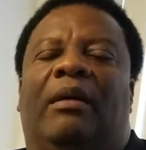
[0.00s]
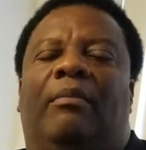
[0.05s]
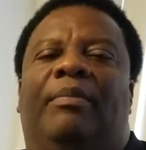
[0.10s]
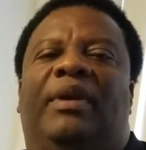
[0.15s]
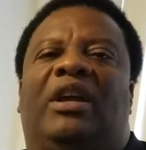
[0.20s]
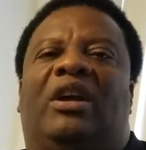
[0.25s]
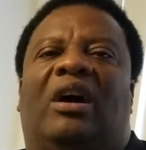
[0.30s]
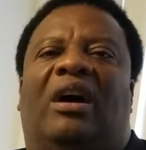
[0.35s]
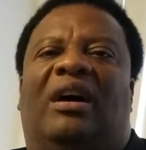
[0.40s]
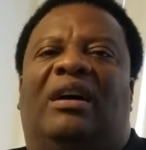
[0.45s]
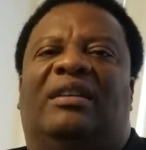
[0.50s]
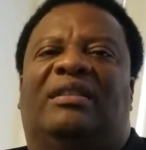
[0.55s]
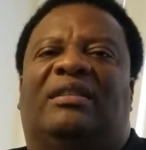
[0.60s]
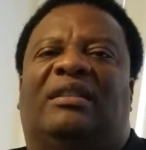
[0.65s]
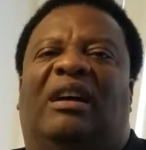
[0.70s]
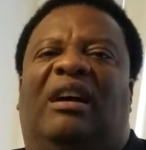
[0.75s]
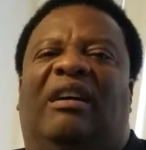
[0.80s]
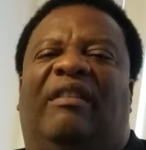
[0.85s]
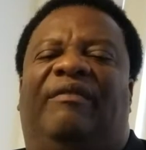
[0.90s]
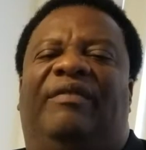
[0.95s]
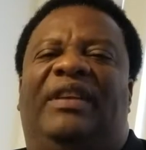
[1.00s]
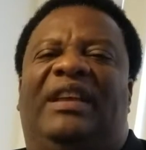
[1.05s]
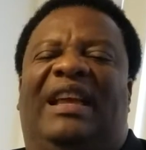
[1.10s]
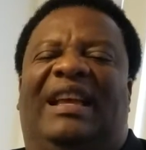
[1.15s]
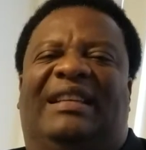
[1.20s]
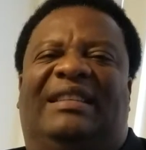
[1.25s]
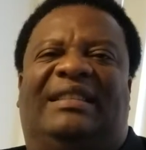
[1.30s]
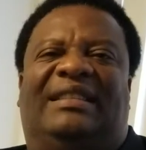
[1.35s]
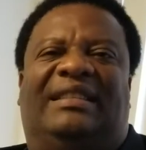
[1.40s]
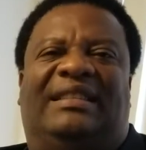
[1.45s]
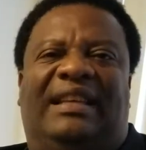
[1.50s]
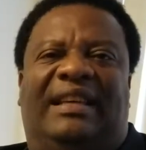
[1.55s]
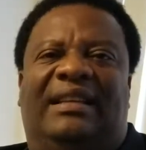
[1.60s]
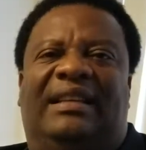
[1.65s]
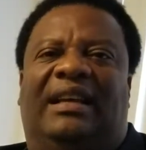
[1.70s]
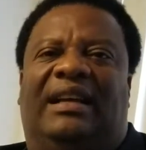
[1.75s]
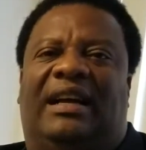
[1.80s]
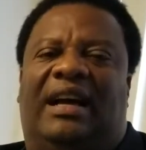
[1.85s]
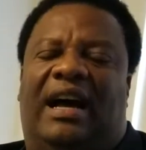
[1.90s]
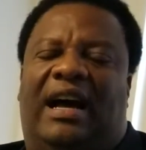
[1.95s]
Because of the
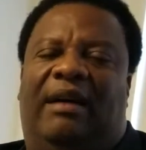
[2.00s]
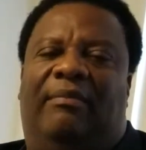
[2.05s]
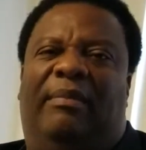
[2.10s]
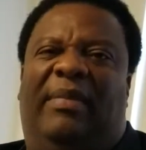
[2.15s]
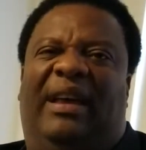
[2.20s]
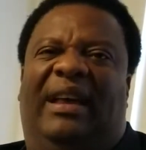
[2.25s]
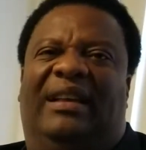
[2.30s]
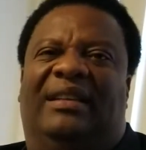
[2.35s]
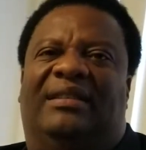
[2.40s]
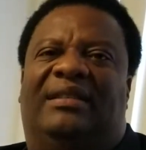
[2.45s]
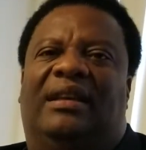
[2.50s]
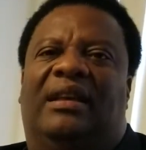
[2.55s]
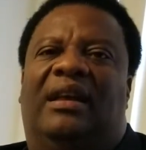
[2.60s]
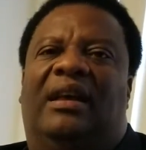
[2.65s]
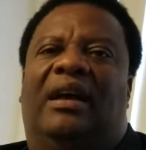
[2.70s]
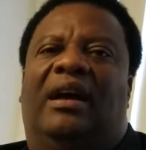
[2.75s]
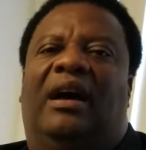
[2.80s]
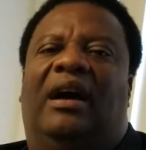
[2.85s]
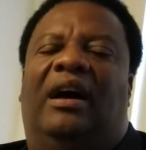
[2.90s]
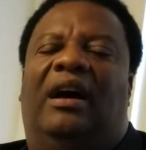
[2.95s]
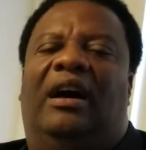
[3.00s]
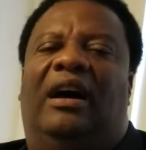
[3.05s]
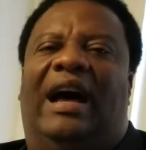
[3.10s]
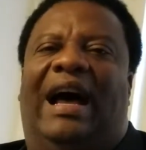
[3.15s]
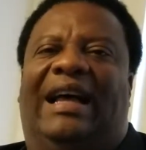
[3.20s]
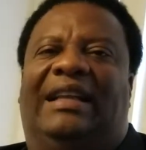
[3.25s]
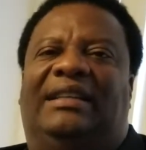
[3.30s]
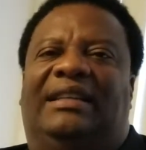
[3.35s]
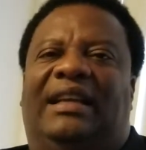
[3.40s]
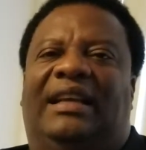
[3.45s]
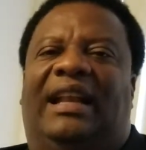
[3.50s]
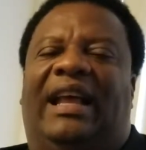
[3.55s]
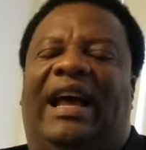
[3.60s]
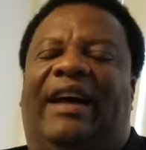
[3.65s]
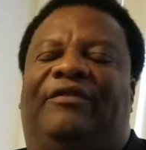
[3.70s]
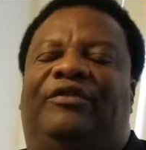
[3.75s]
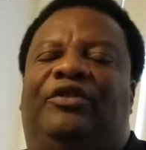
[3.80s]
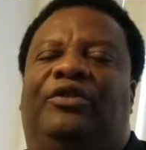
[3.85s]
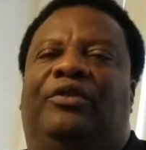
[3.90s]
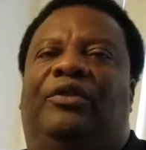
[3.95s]
extended comments, I did
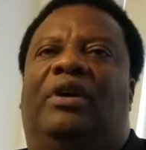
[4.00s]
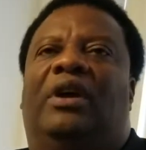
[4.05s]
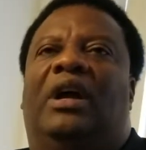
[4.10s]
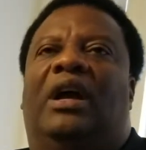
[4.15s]
have to